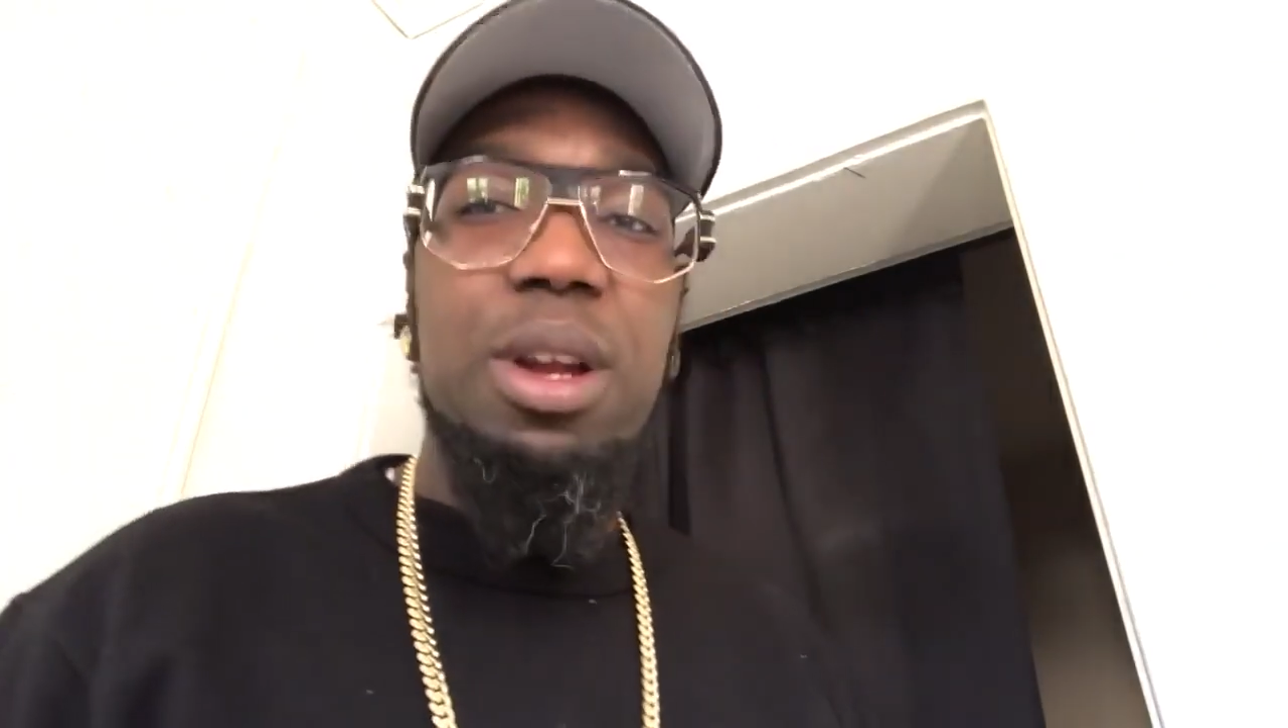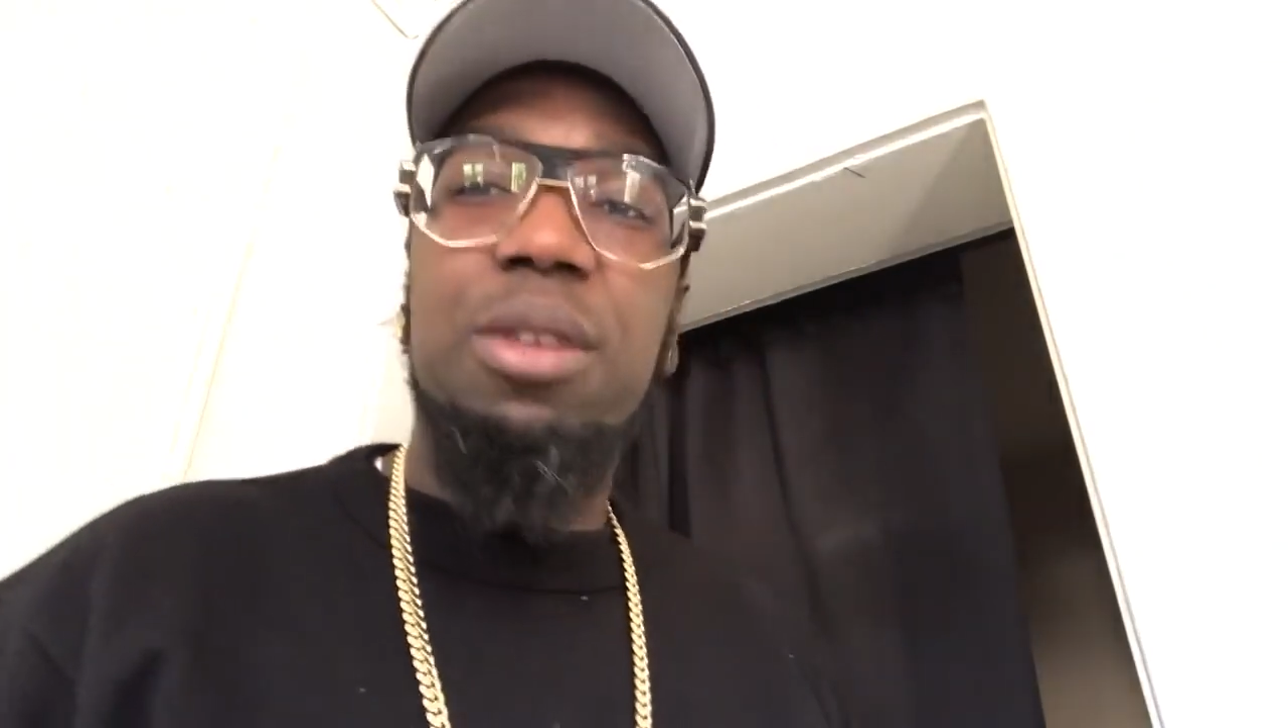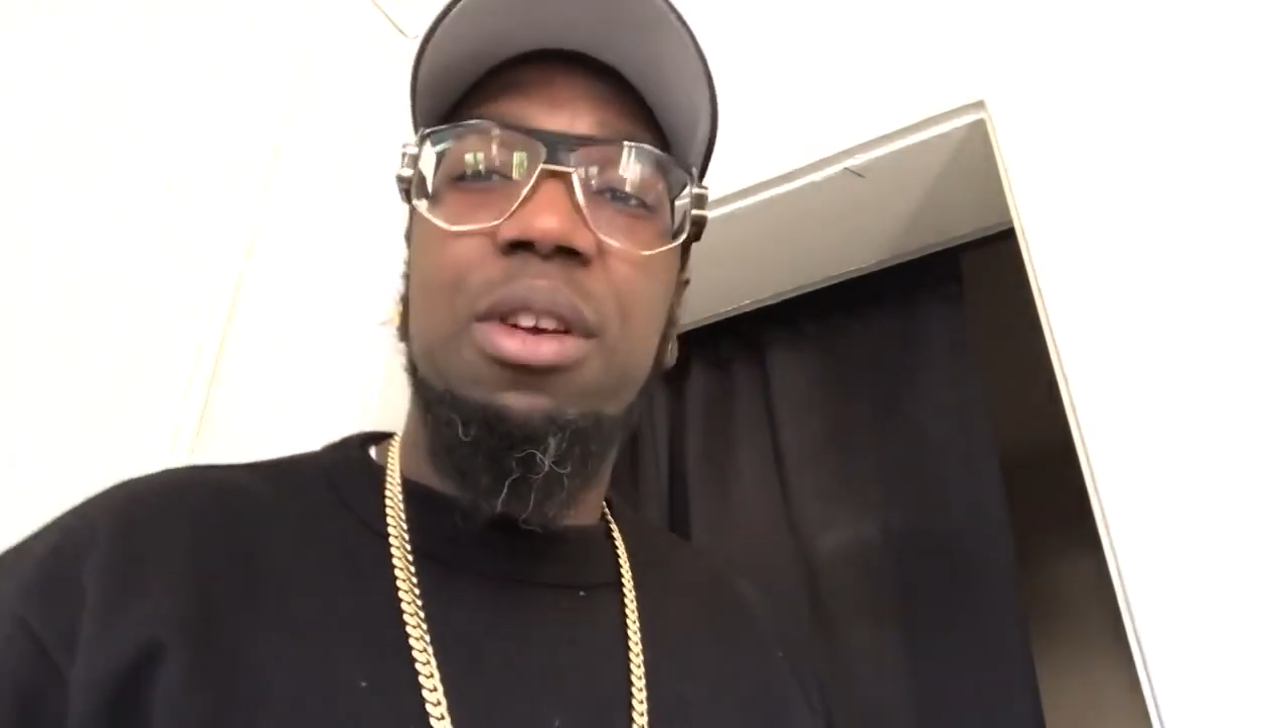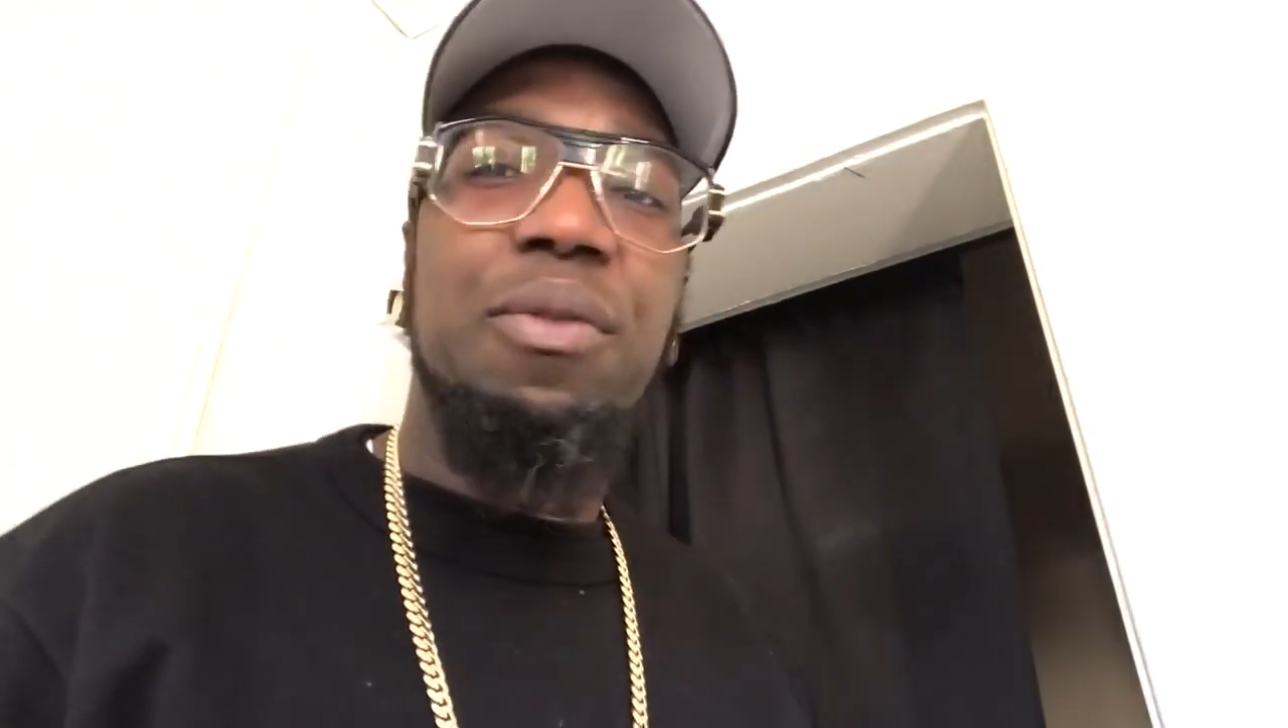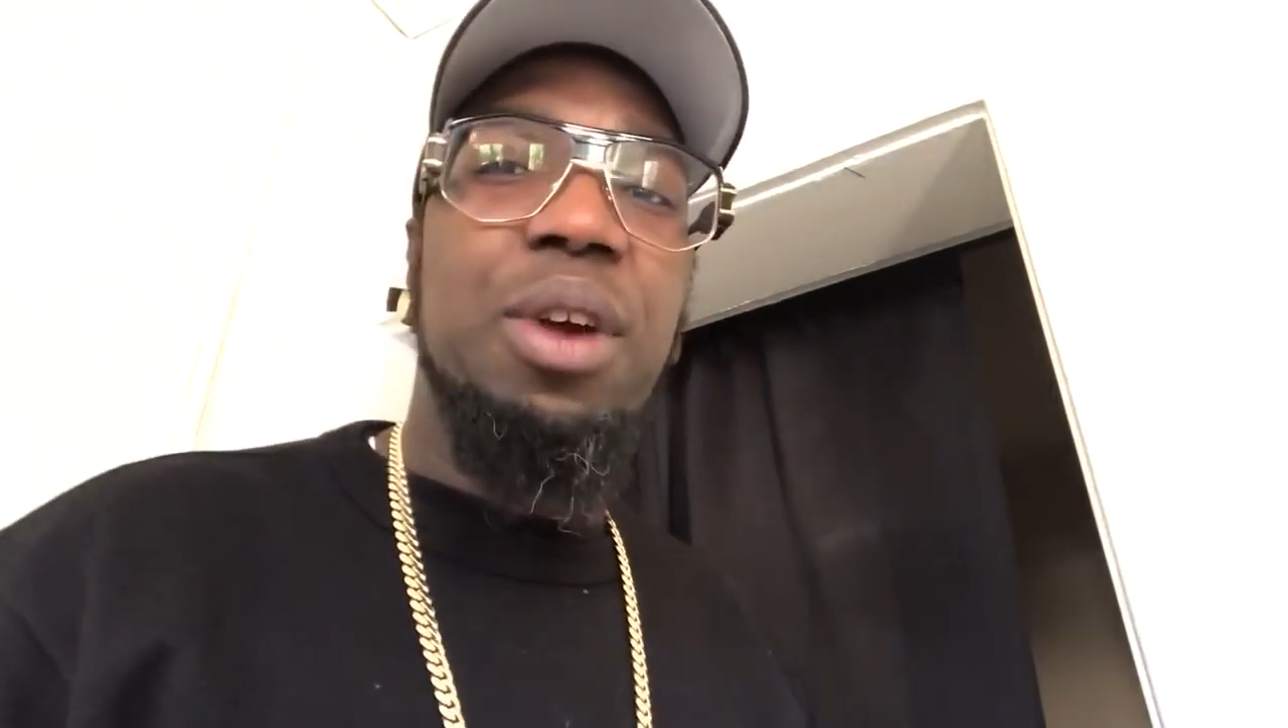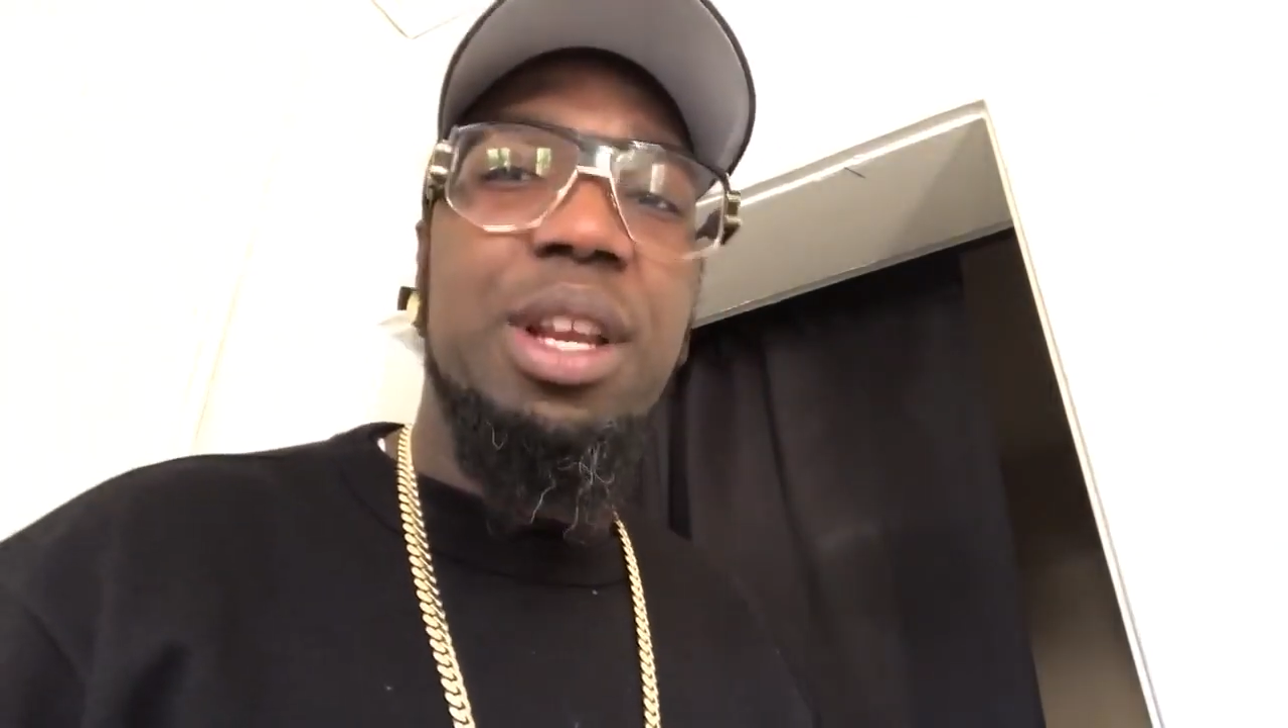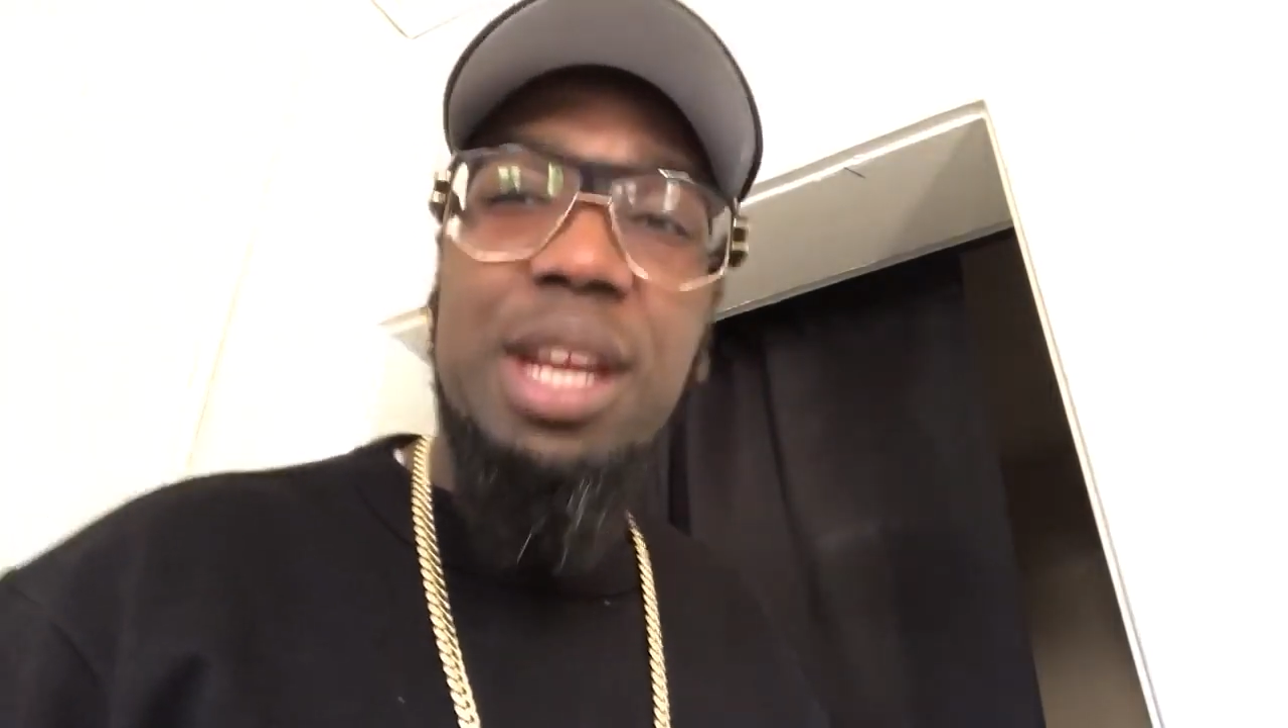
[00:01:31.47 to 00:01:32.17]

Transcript: wonders are for